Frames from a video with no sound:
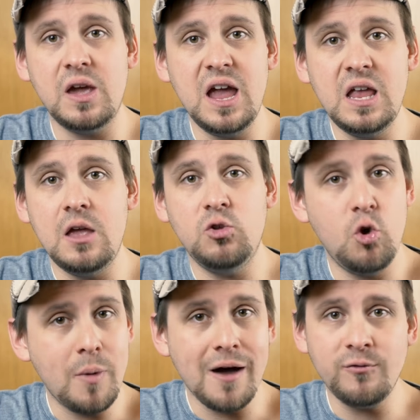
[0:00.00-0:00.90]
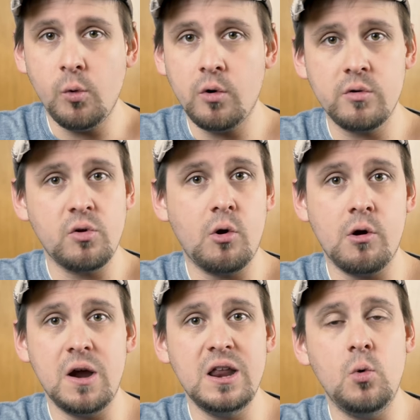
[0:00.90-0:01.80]
any 2x4s
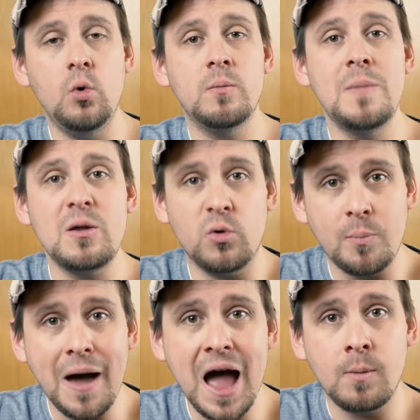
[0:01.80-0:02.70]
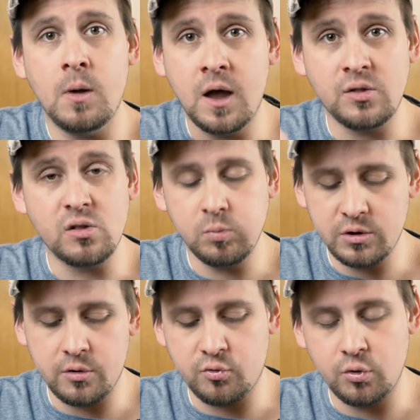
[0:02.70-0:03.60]
or any wood made with pine because it
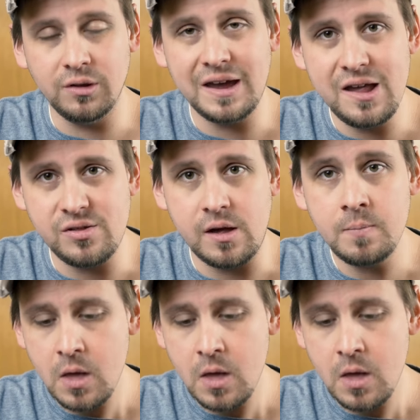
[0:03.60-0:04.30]
splinters real easy.